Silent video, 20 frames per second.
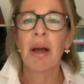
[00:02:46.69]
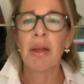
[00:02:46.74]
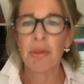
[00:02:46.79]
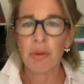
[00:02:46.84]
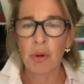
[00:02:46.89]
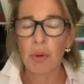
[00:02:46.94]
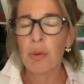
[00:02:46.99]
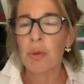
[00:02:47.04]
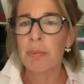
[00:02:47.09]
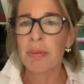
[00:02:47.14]
I
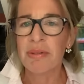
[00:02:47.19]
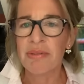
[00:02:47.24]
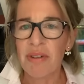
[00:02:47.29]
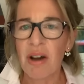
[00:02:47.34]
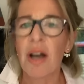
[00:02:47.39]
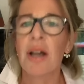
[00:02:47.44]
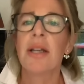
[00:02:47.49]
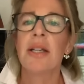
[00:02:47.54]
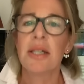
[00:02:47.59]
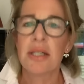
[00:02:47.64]
thought it would be
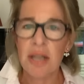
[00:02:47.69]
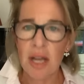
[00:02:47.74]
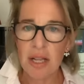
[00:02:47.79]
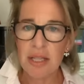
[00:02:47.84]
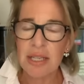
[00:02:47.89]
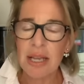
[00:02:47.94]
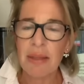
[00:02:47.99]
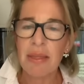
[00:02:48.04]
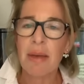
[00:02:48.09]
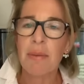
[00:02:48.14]
fine.
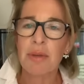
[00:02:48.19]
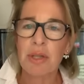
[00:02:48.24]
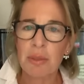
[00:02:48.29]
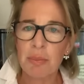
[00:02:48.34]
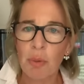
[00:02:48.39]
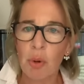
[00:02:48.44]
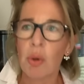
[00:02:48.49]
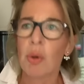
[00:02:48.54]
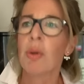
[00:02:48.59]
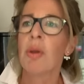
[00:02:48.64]
Turns out they were
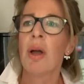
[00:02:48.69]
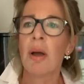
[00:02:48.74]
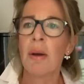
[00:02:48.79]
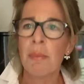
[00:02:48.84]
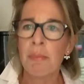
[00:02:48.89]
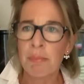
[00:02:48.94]
small.